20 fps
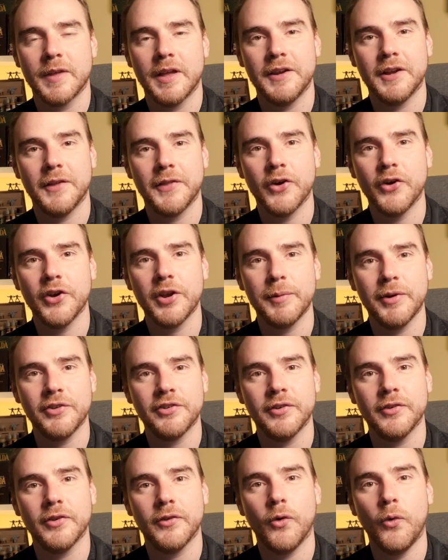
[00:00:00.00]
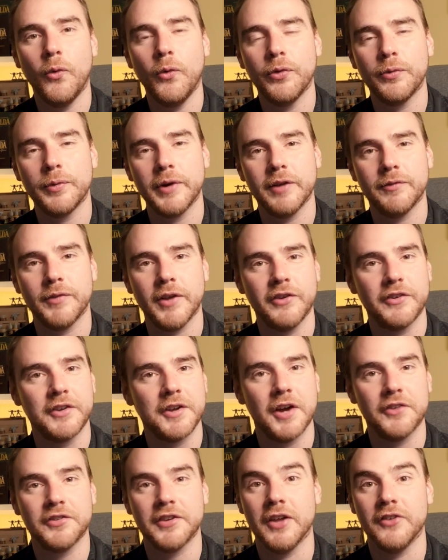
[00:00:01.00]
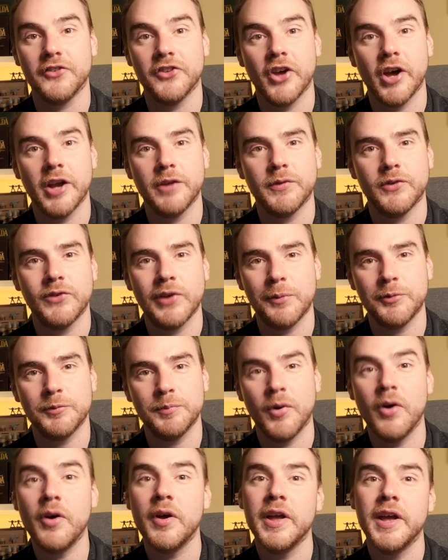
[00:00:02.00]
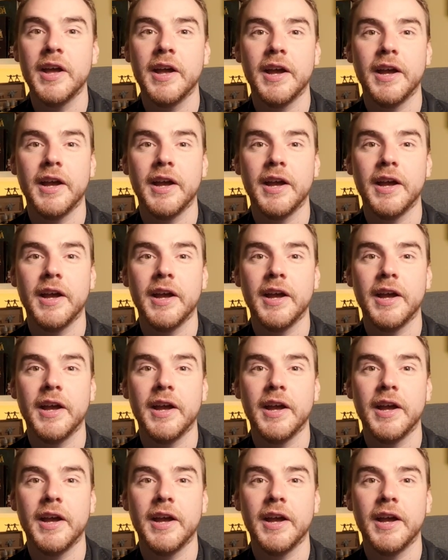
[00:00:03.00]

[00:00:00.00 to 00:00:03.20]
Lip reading: Now, the only reason all 3 of these guys aren't tied for top spot